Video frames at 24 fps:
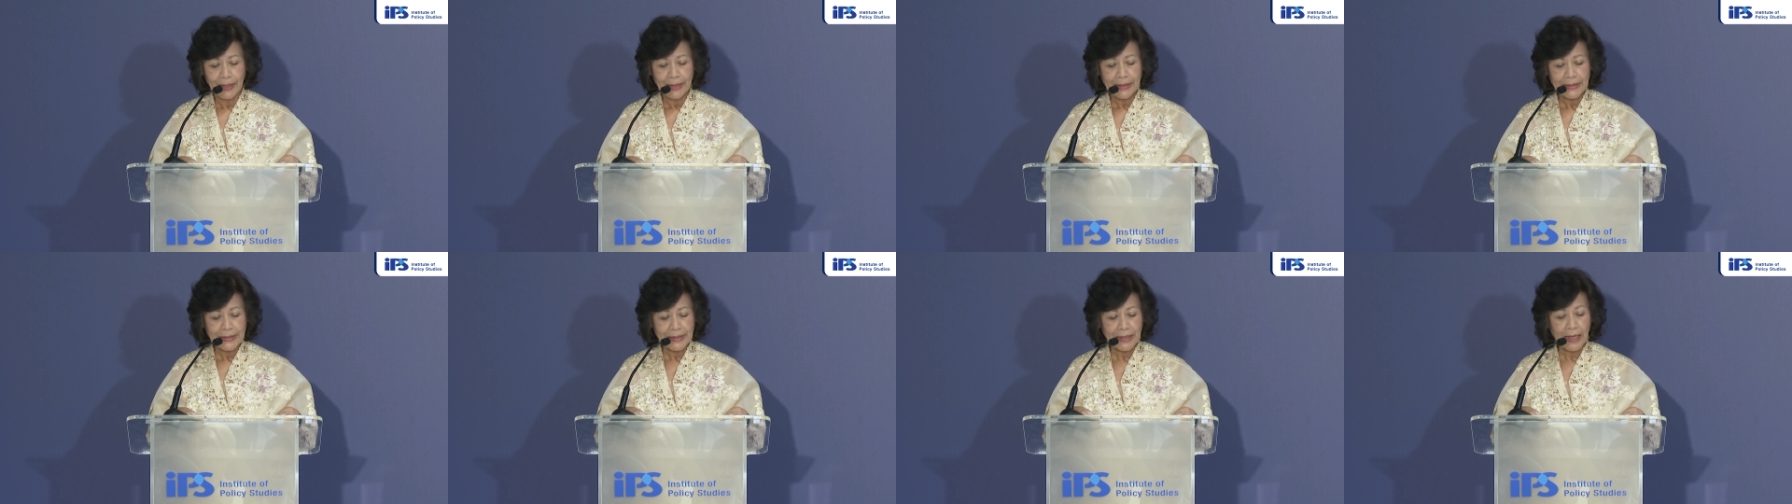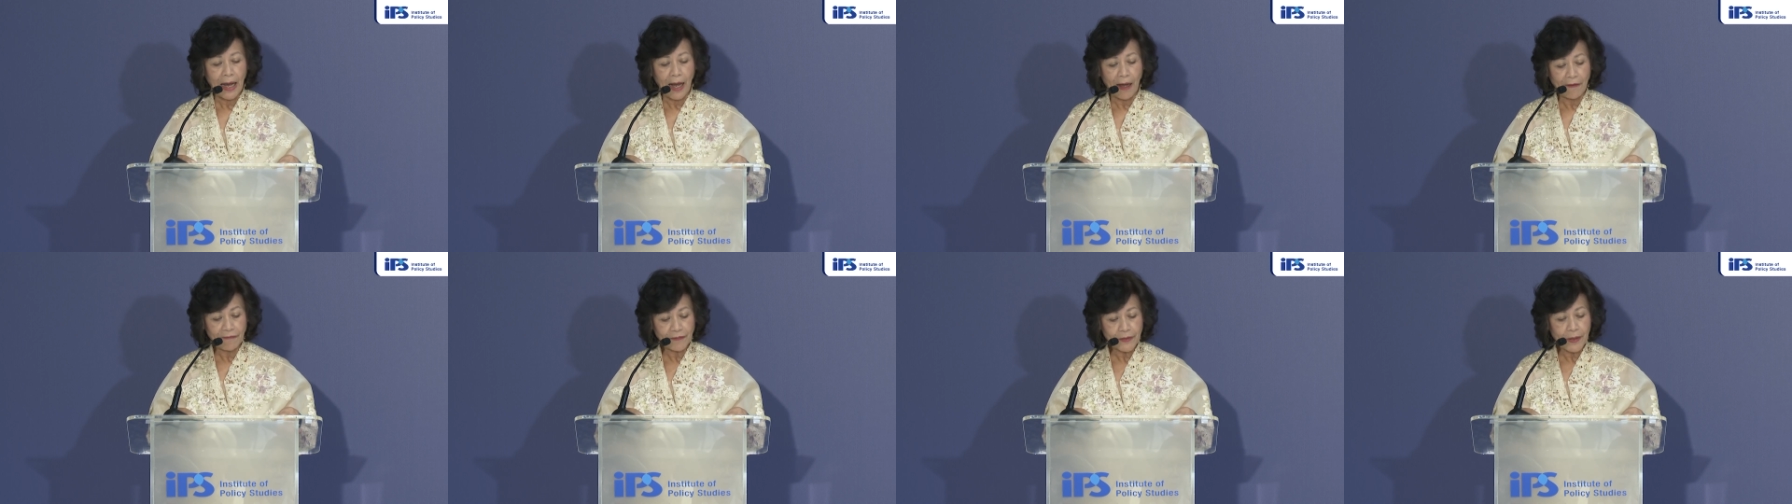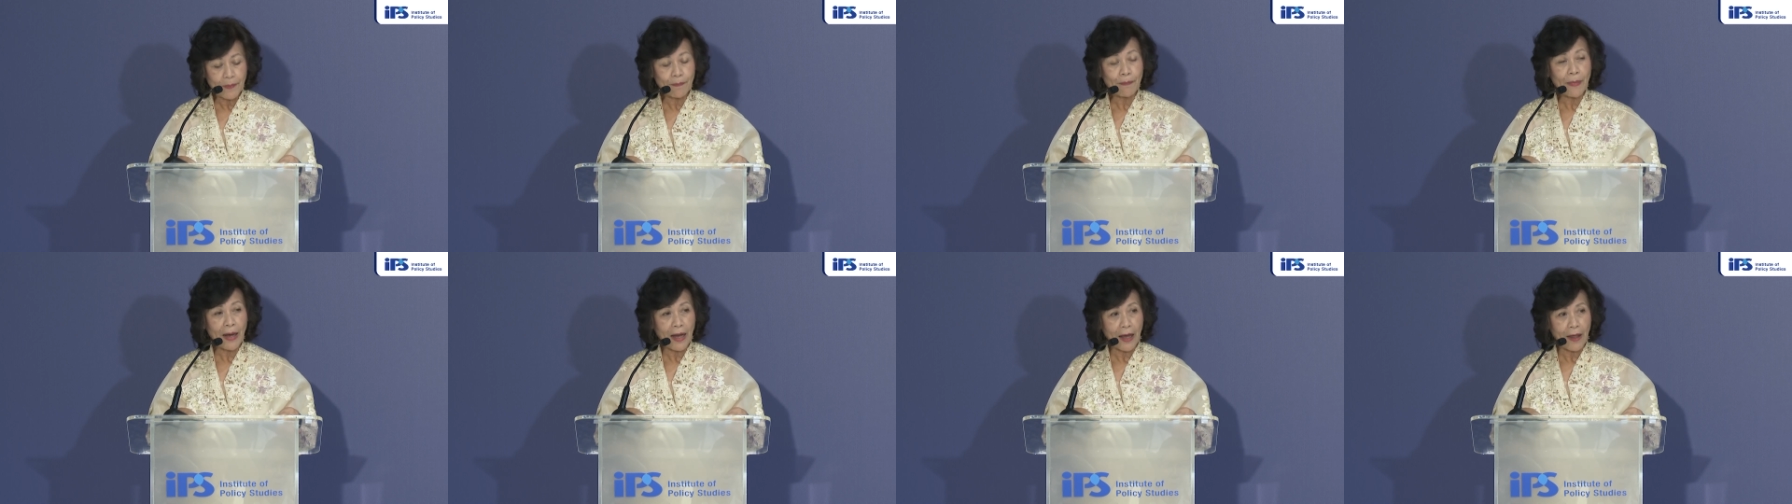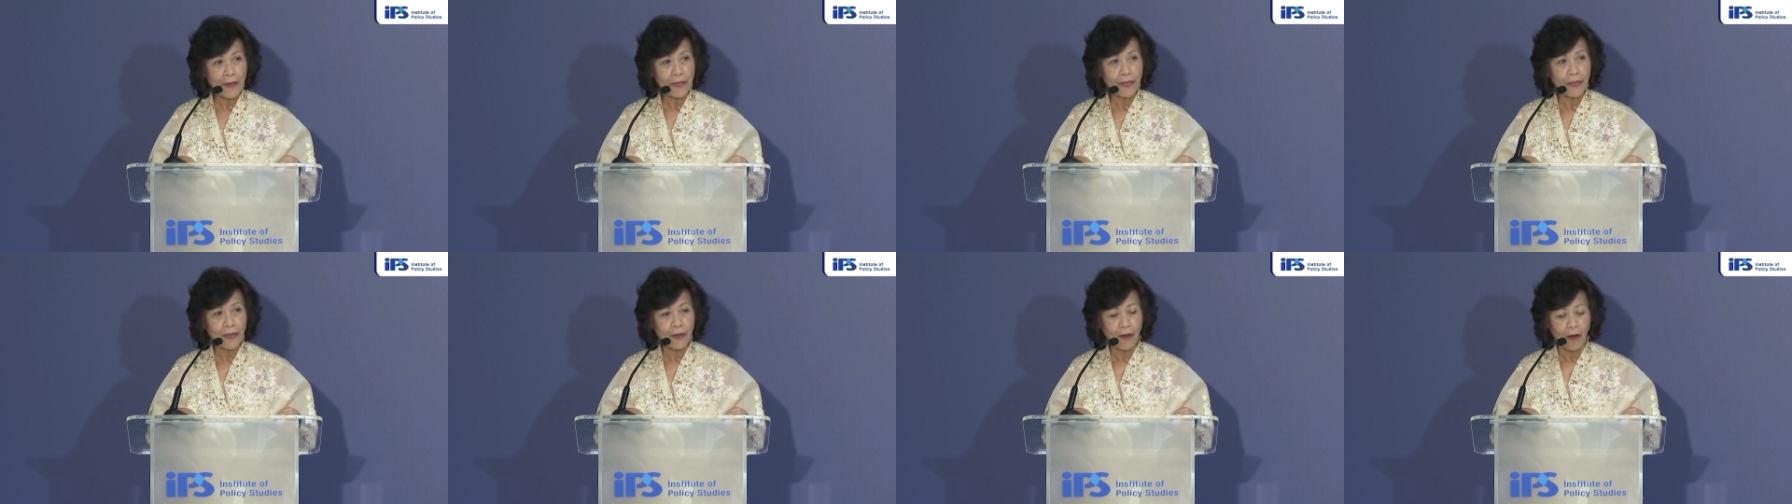the
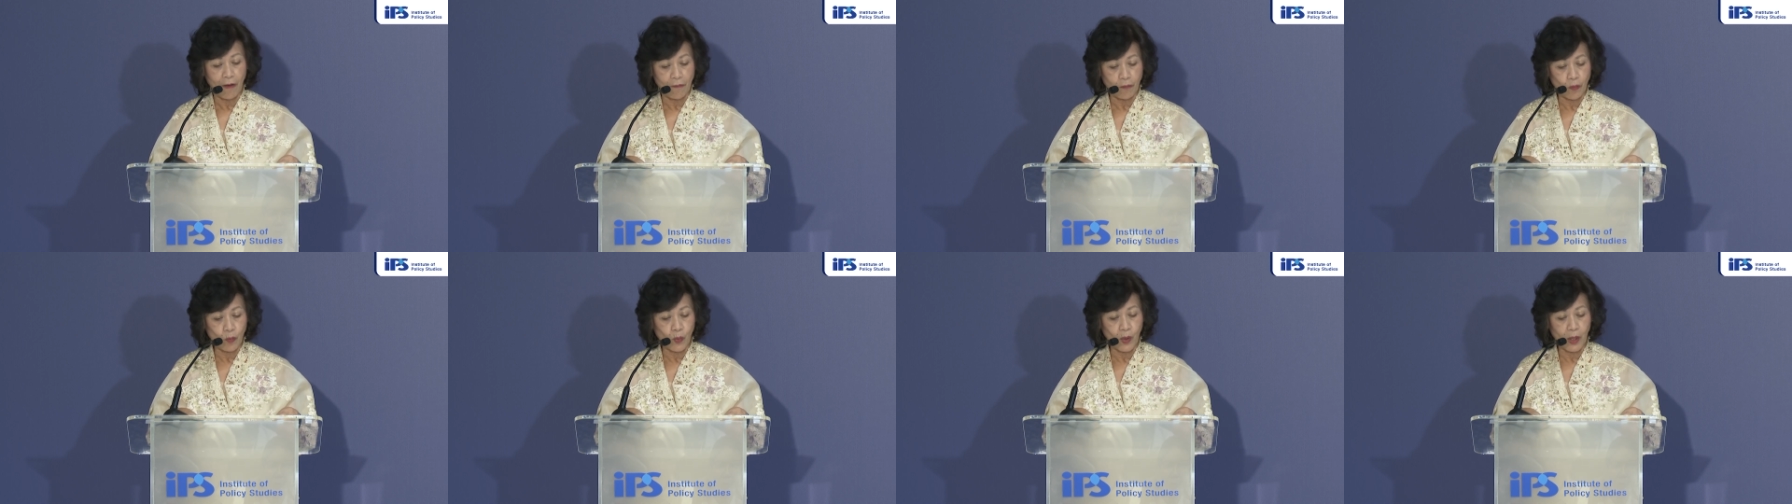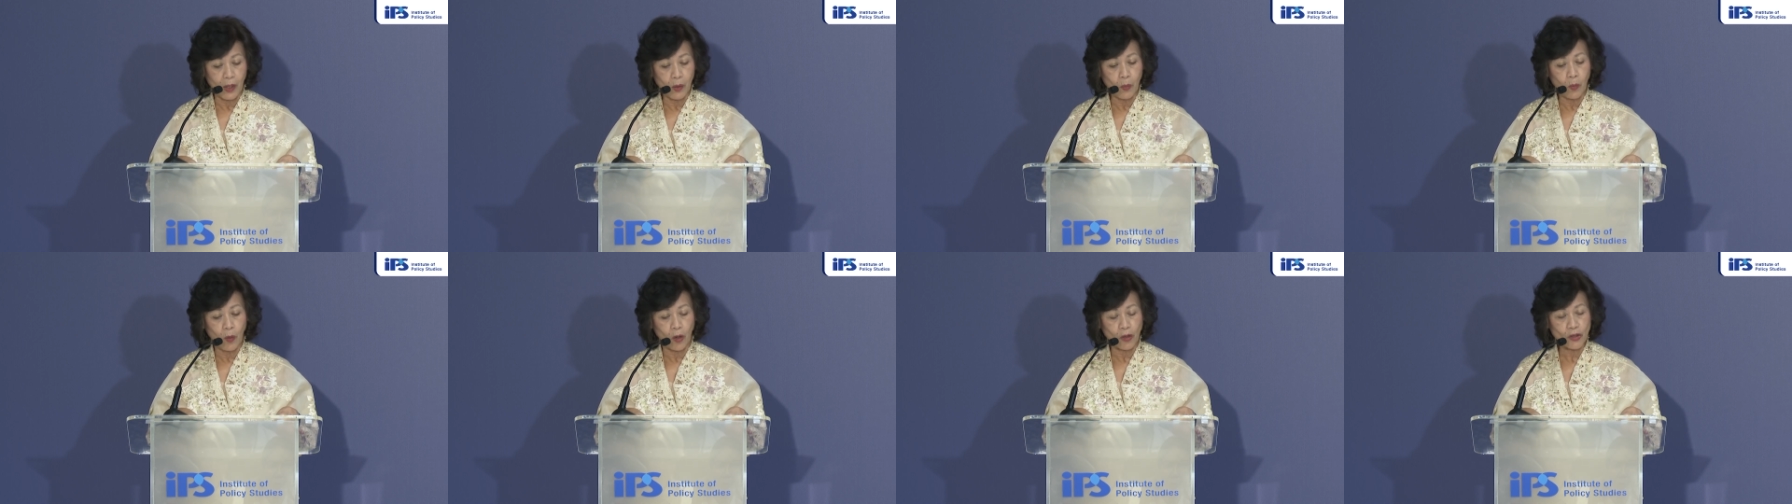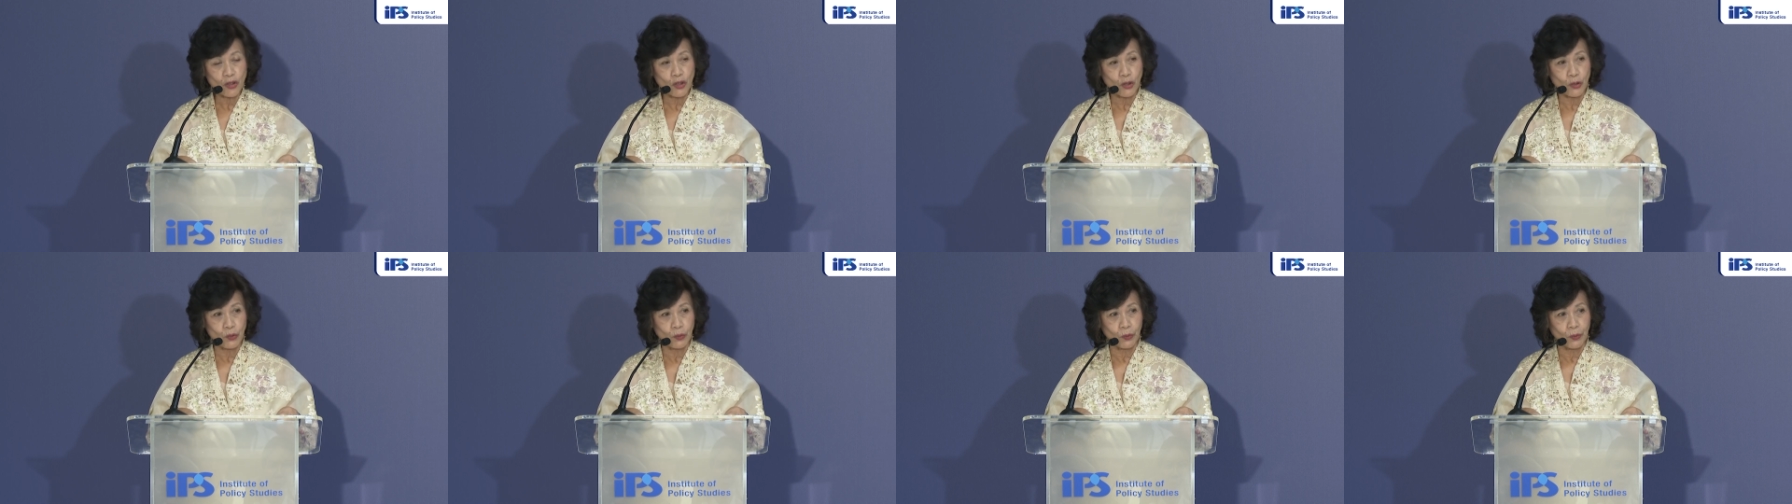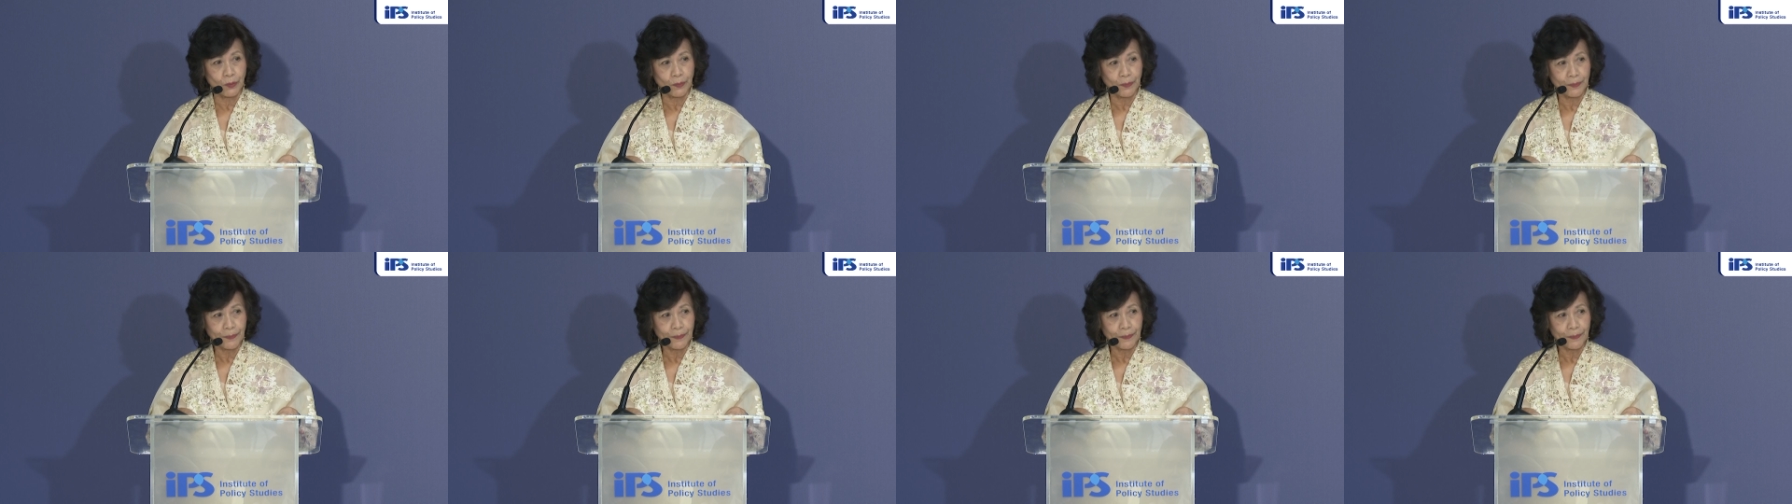aftermath of World War II